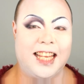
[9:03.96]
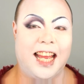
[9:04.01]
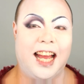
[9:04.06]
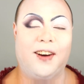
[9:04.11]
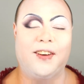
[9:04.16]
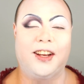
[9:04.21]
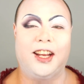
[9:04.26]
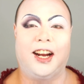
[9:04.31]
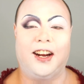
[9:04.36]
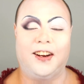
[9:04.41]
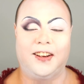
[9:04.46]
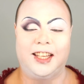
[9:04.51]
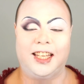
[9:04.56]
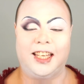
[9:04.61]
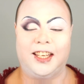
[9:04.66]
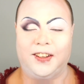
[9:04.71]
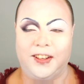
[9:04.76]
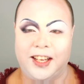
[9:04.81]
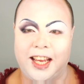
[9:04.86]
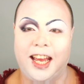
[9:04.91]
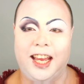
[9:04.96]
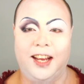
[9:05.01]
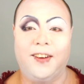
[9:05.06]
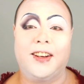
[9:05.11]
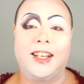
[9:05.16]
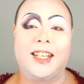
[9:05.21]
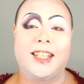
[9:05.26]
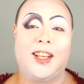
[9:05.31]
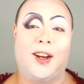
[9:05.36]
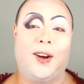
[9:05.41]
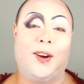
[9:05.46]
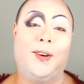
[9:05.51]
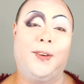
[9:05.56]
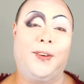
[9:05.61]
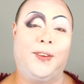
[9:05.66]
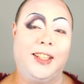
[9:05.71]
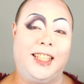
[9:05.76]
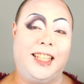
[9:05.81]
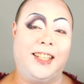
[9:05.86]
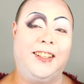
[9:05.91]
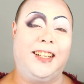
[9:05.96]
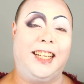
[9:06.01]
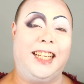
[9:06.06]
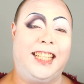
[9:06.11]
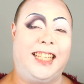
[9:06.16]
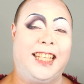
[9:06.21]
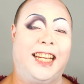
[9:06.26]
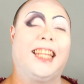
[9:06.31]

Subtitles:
is how we are in the UK. We're just horrible to each